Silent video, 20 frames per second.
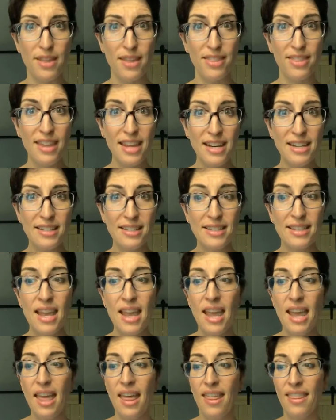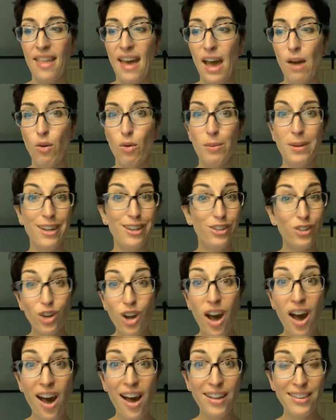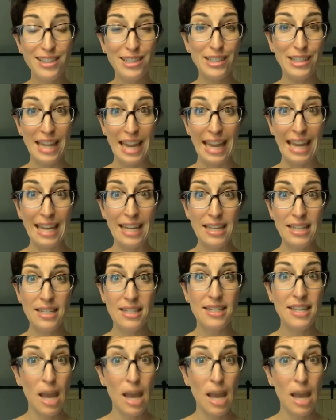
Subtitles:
The things that will be in your hot little hand